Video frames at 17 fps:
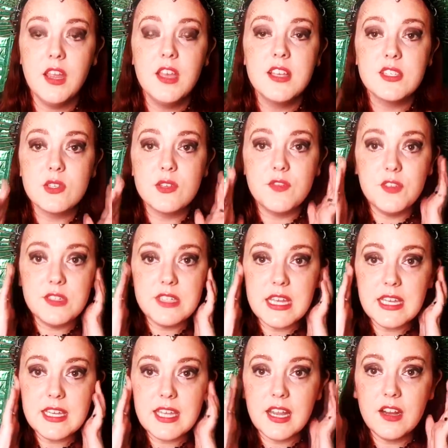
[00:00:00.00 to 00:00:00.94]
So if you
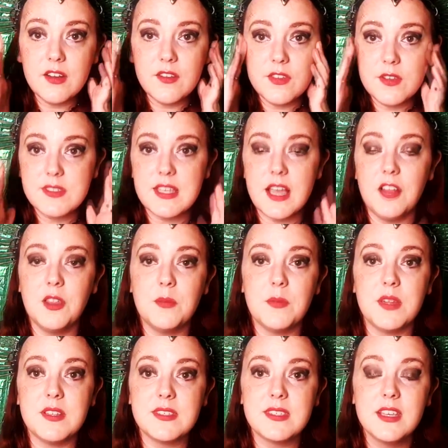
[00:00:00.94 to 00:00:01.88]
take care of those
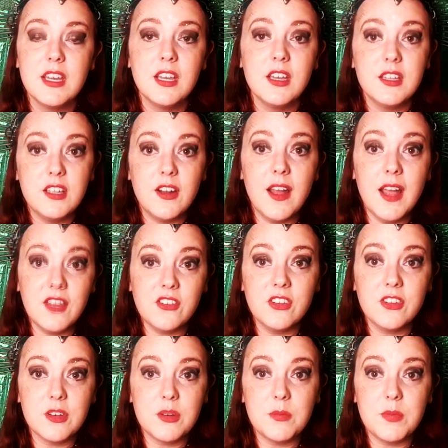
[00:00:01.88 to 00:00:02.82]
elements, you're
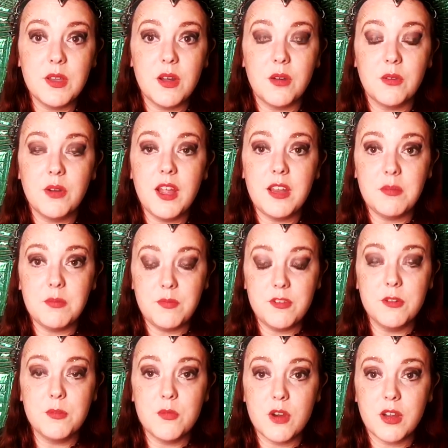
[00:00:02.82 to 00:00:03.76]
actually going to be all right and
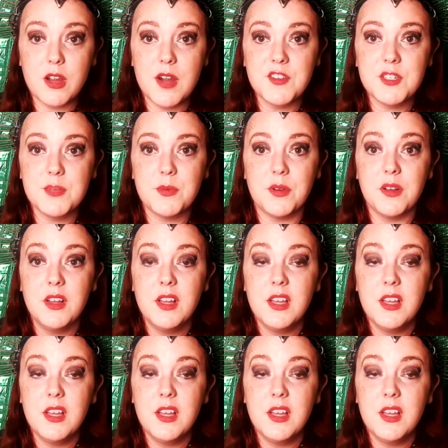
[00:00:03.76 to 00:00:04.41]
feel more comfortable.